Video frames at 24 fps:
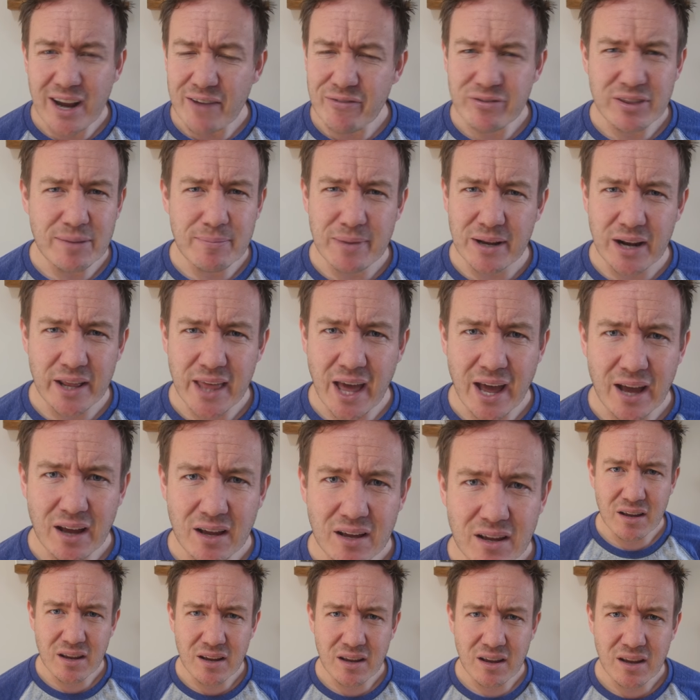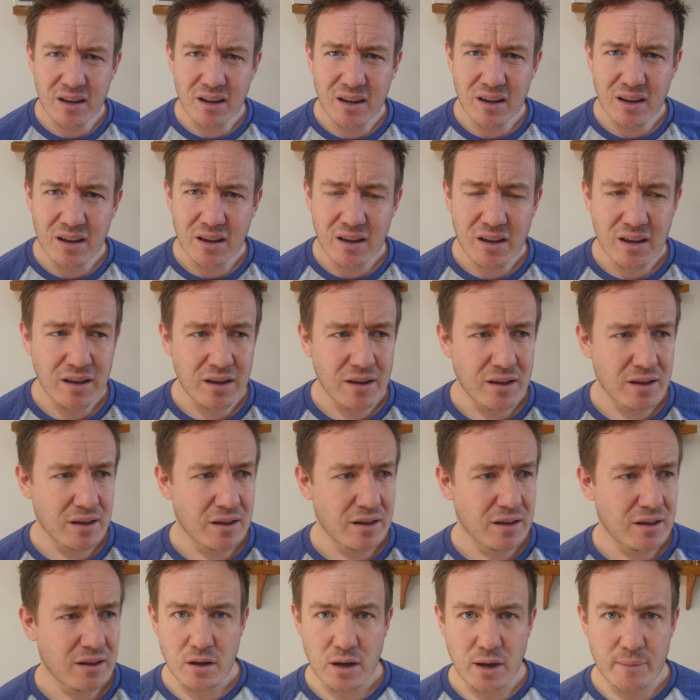everything be like that?
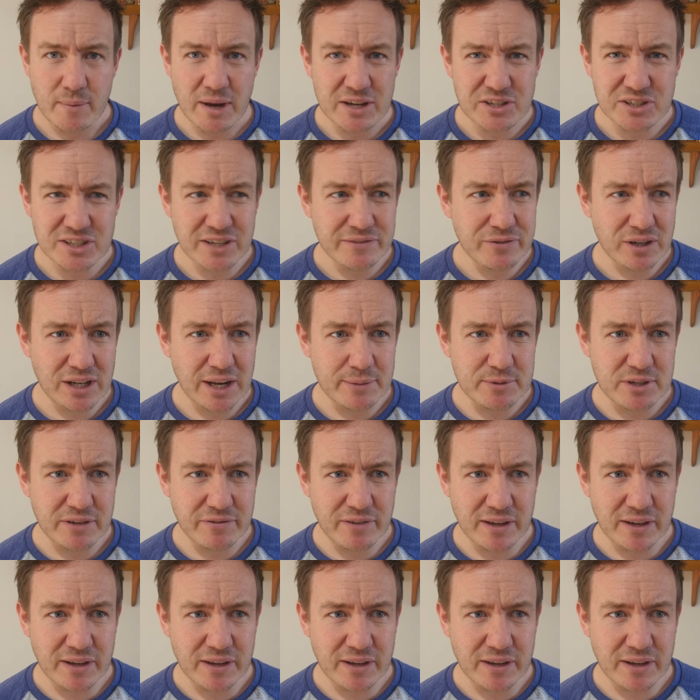Imagine if you clipped your